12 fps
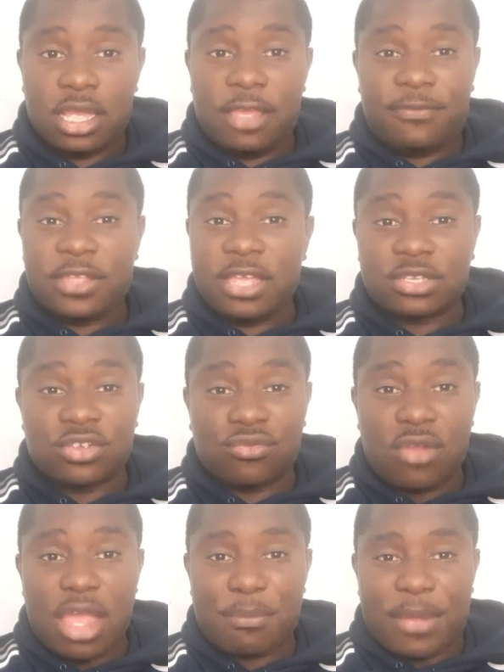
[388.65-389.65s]
If there's a
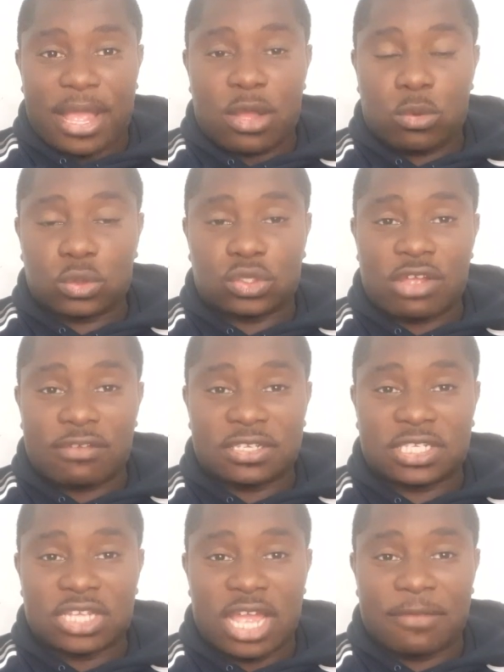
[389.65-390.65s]
right back I would rather
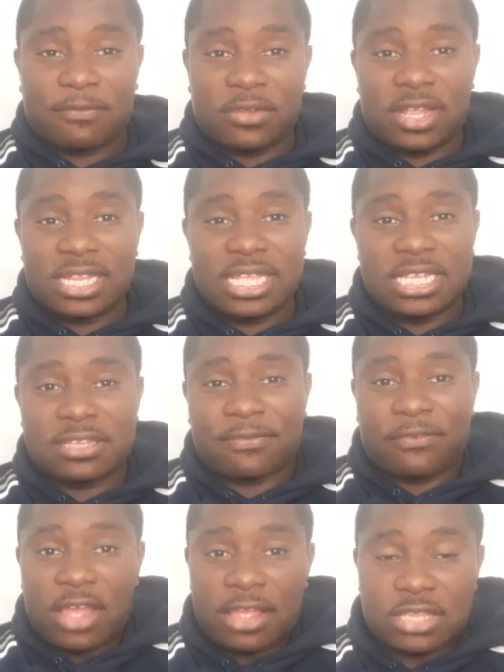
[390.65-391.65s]
sign for at least
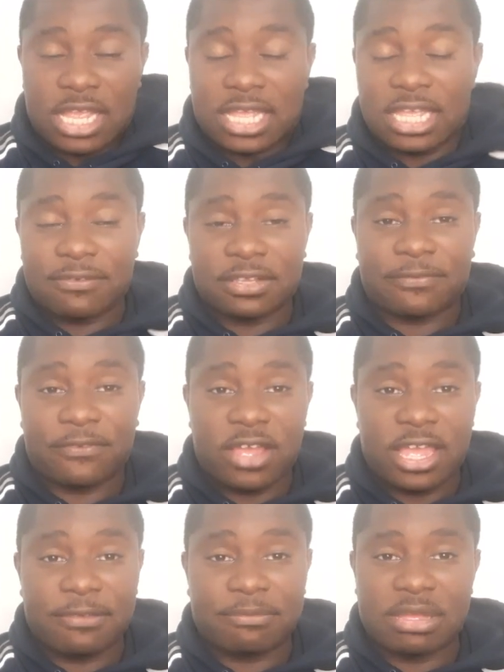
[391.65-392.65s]
5, that can give us
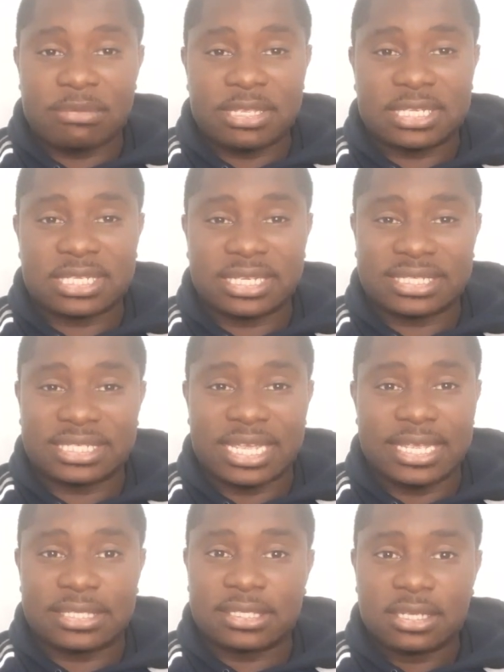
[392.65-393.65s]
5, maybe 6
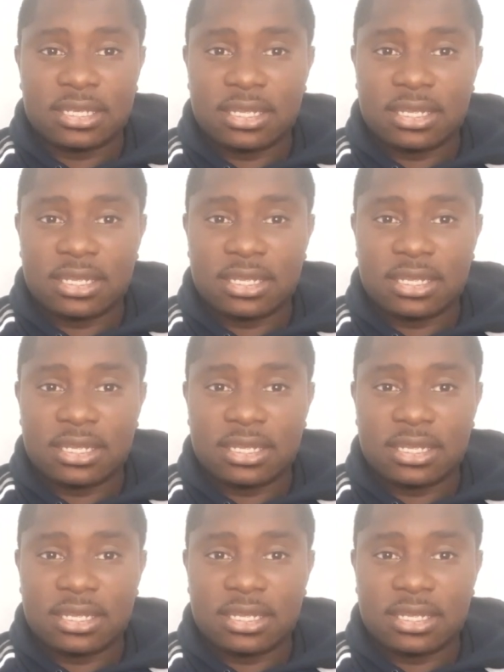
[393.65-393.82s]
years,